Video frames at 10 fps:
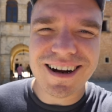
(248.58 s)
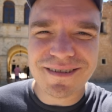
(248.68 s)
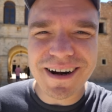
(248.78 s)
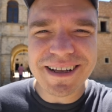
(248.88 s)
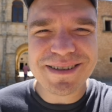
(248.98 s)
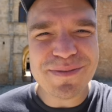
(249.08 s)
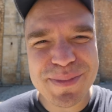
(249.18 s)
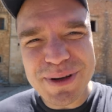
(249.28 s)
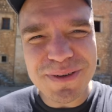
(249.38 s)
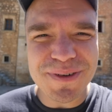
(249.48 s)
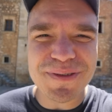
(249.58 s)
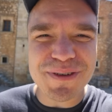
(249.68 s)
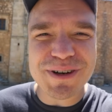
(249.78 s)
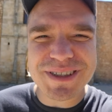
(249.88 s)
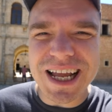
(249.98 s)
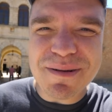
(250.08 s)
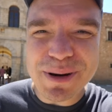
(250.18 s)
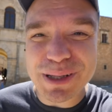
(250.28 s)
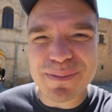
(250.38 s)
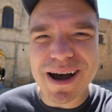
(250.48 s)
All right, so beautiful first stop
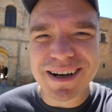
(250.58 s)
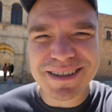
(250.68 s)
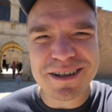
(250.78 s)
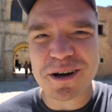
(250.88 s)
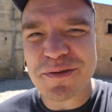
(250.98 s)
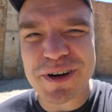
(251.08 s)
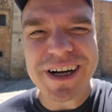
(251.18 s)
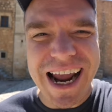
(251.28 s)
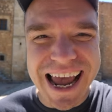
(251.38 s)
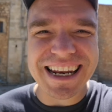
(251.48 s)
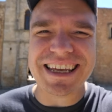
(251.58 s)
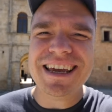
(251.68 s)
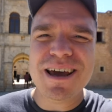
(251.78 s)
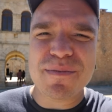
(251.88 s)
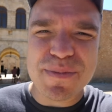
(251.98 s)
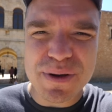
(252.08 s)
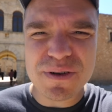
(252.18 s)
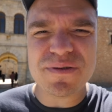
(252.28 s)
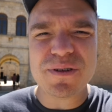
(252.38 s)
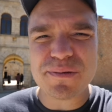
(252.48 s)
here, the Monastery of Arkadi.
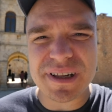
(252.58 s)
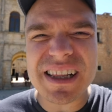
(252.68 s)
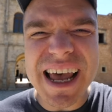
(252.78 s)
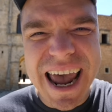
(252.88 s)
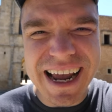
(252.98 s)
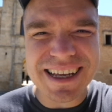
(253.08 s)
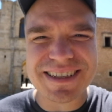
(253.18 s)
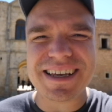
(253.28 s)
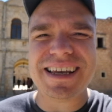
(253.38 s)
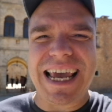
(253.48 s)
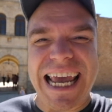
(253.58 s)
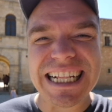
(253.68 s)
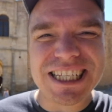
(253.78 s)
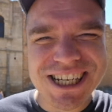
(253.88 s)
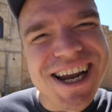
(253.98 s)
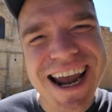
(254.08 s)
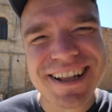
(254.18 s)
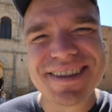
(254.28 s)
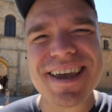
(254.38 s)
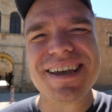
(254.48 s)
Beautiful, relaxing,
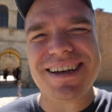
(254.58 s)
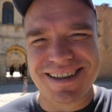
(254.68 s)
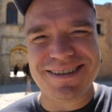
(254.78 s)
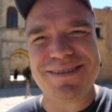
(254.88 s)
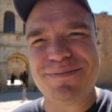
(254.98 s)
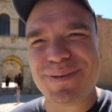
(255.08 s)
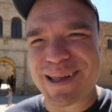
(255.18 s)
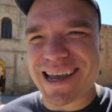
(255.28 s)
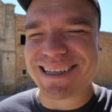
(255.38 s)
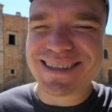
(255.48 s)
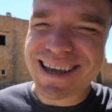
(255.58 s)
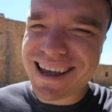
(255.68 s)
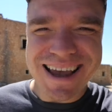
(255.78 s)
enchanting little place.